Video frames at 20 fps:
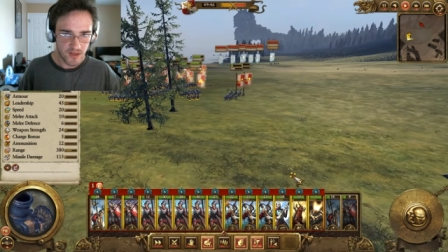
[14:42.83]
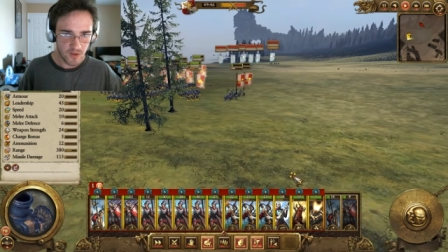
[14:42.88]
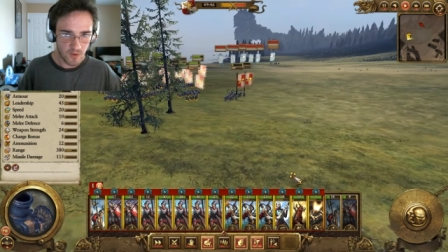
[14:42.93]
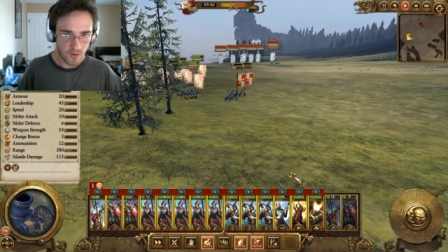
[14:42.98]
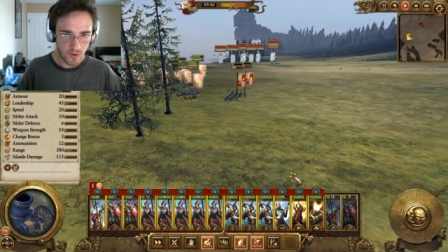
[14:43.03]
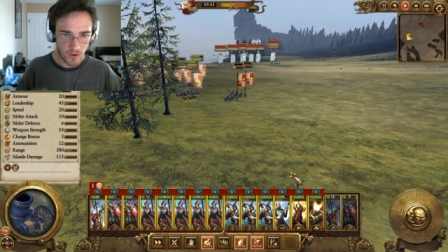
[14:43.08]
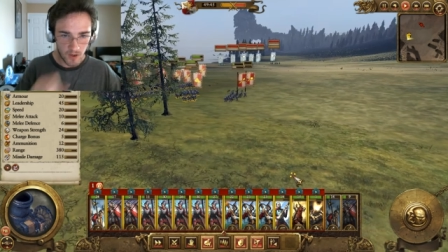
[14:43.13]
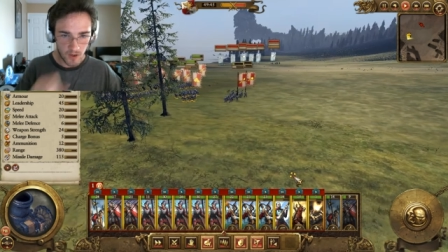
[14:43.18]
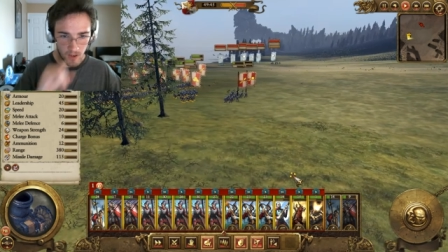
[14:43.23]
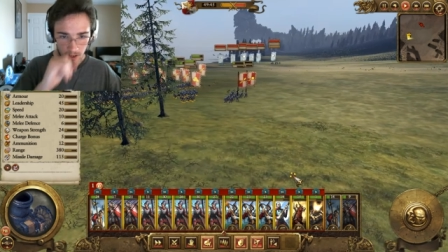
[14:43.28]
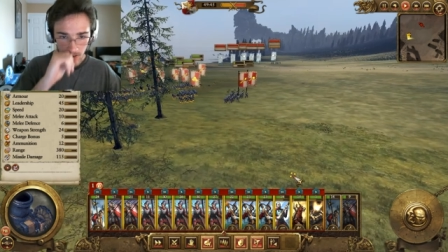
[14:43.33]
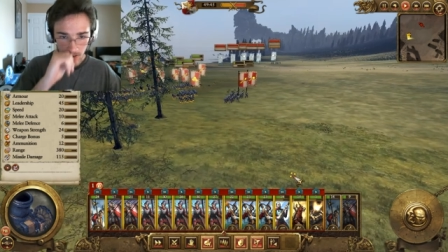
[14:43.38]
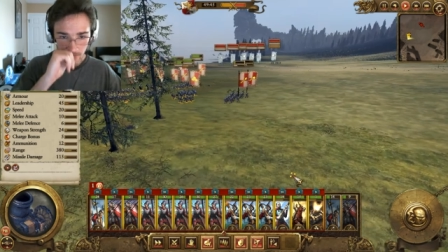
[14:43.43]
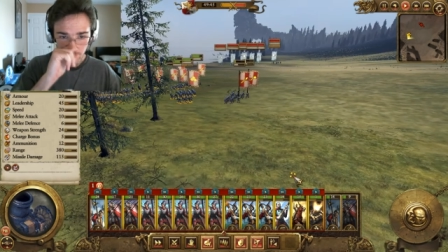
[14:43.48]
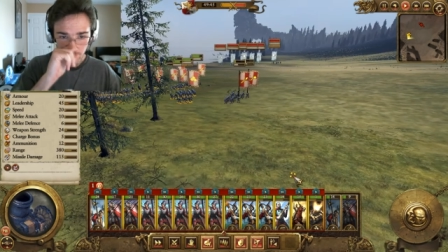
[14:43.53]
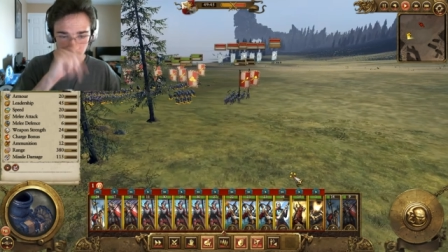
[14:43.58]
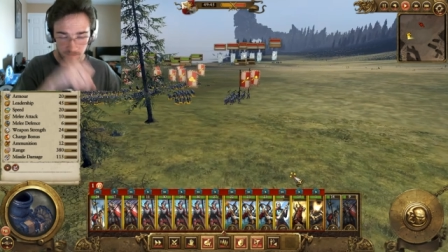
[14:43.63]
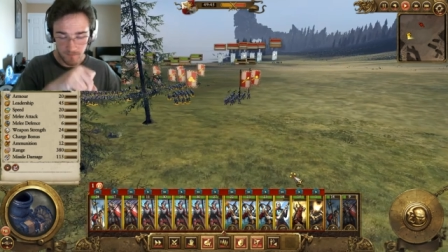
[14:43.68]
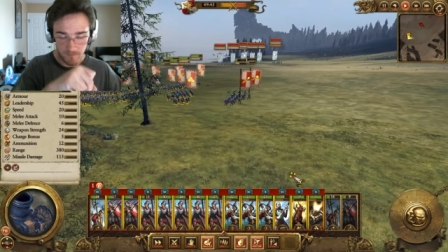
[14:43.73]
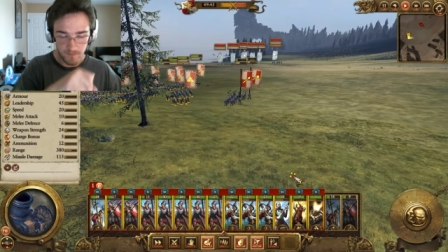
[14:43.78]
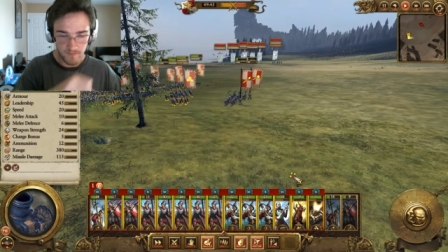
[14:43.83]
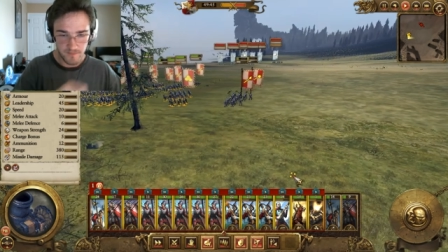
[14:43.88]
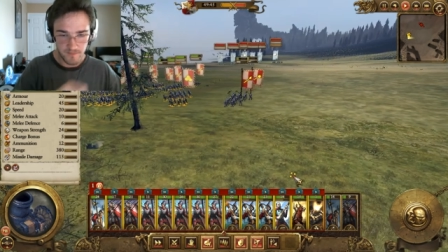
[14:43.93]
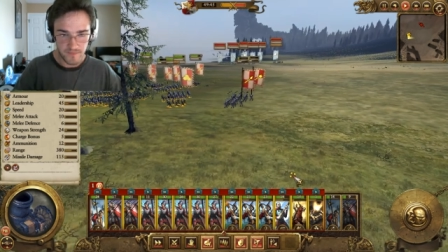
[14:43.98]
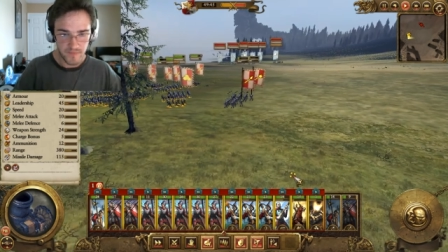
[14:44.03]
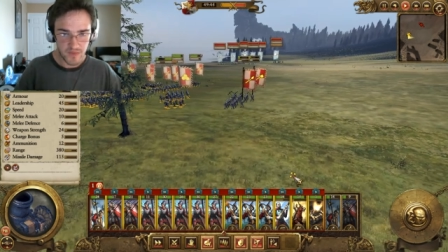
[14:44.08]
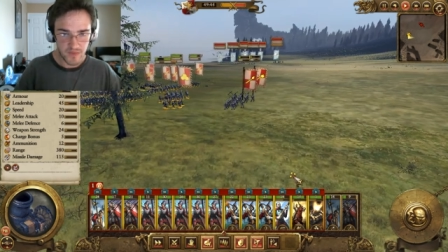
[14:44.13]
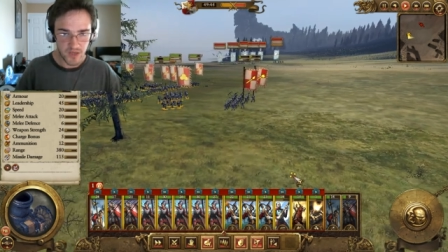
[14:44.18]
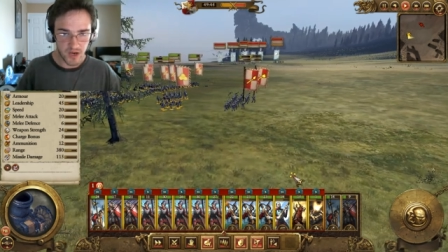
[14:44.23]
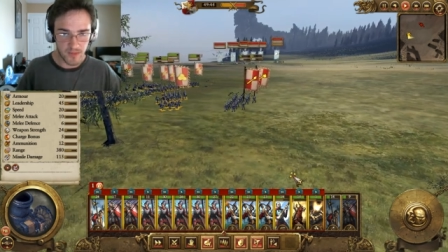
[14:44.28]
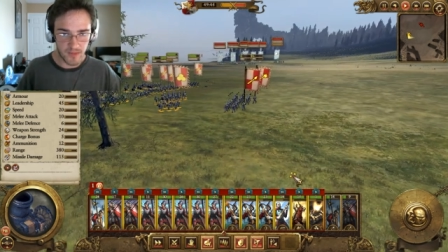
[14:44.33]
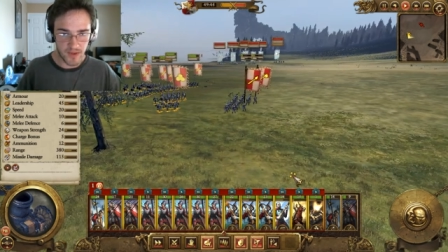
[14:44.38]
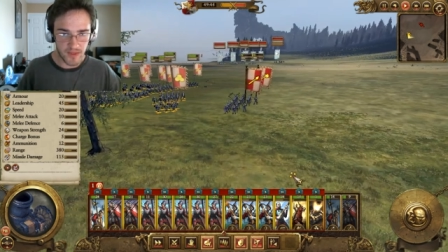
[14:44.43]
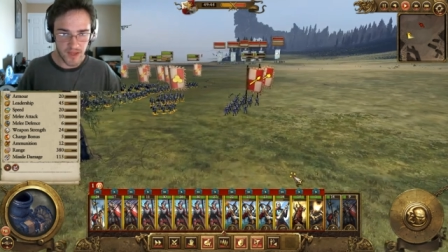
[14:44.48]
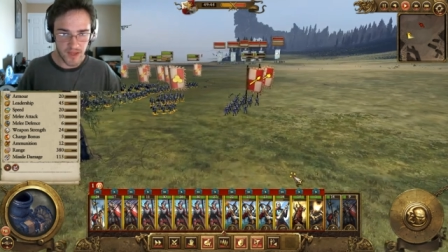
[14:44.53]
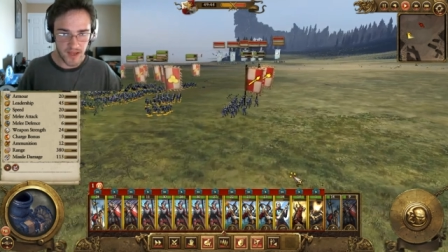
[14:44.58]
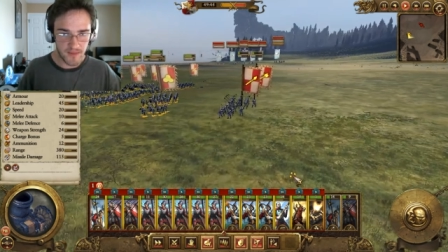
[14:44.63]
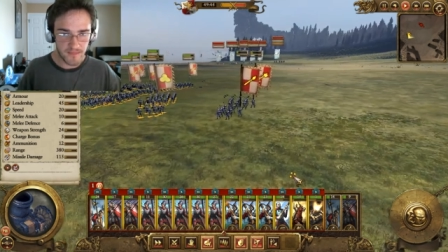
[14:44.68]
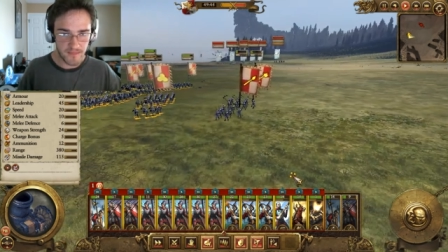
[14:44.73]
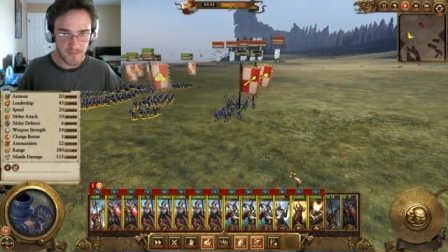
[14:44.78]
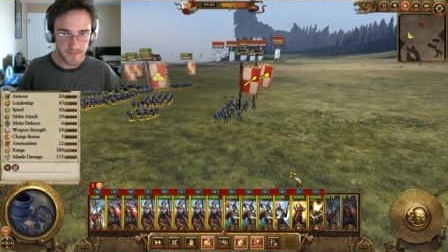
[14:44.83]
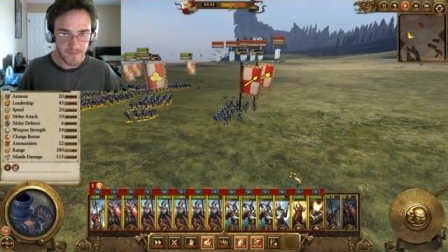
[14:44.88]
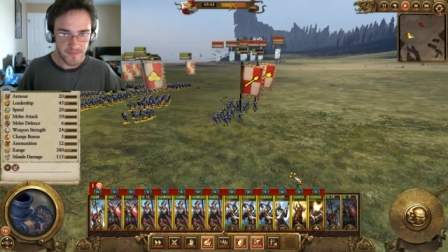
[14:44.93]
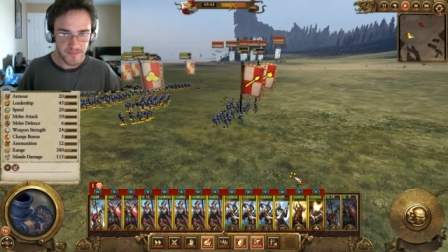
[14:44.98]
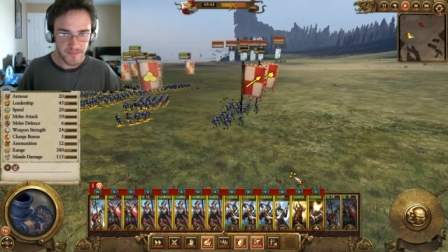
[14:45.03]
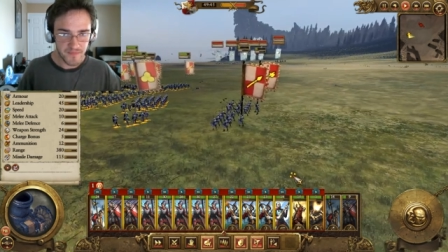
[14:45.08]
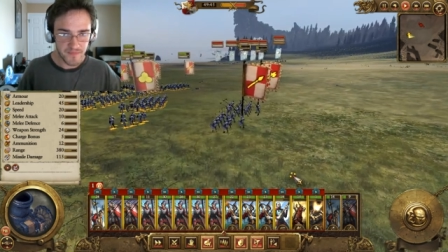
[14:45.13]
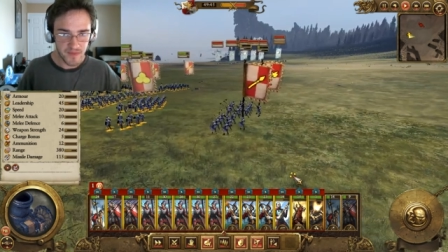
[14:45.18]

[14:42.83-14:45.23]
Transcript: You are... Sorry about that.